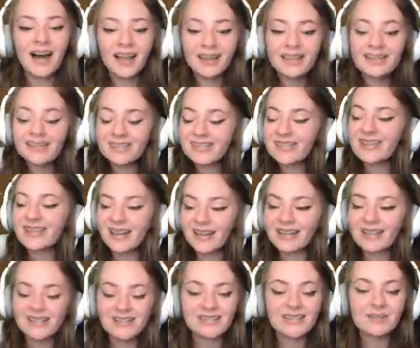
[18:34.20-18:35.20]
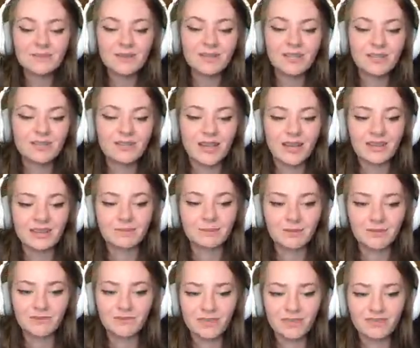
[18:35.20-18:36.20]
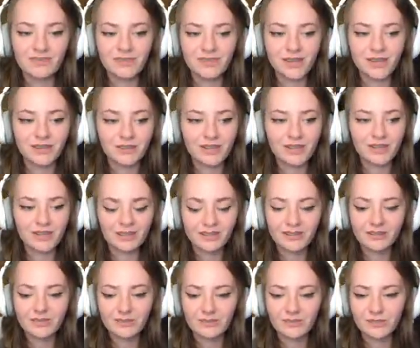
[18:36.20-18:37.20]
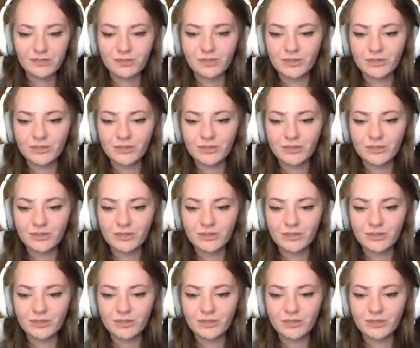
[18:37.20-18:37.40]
I can see where you get them confused though, like for sure.